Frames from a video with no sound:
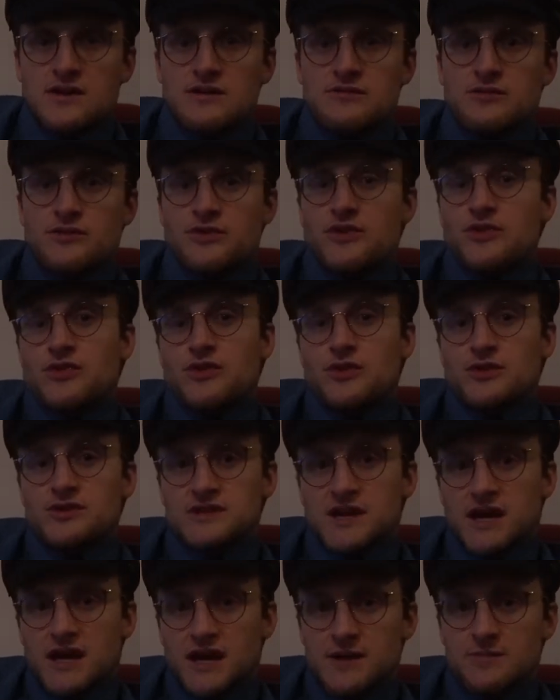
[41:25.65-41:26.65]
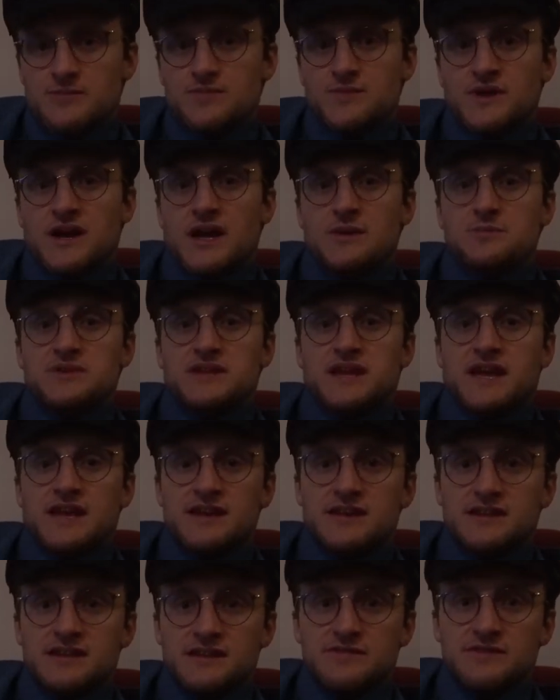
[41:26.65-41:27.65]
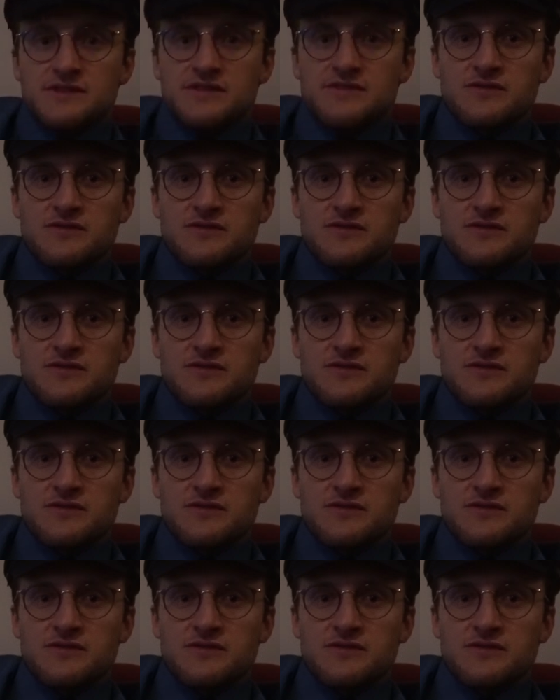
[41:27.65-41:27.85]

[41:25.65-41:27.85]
For the third time, I'm tentatively